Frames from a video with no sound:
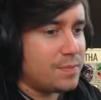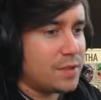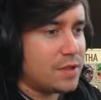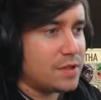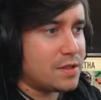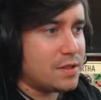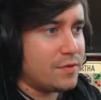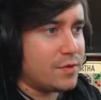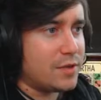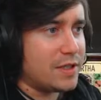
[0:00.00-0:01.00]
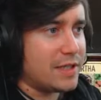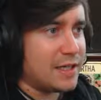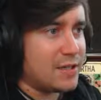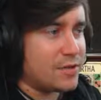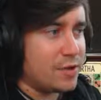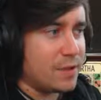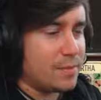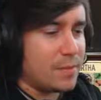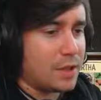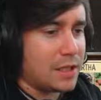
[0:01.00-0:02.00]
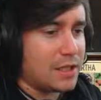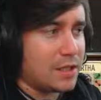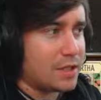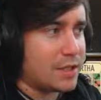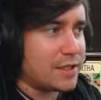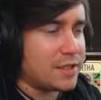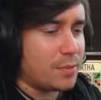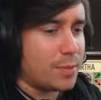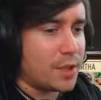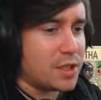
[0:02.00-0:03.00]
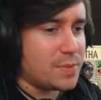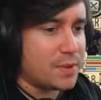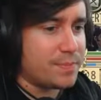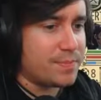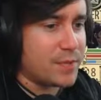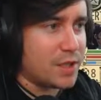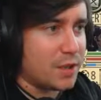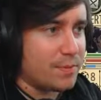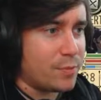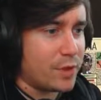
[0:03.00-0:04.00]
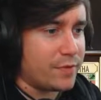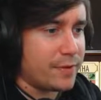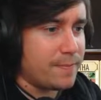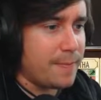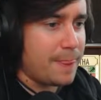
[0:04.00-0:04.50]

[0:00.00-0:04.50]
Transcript: Let's put Yvonne in there. Screw it. I'll get, I don't get the double bonus, but, you know, whatever.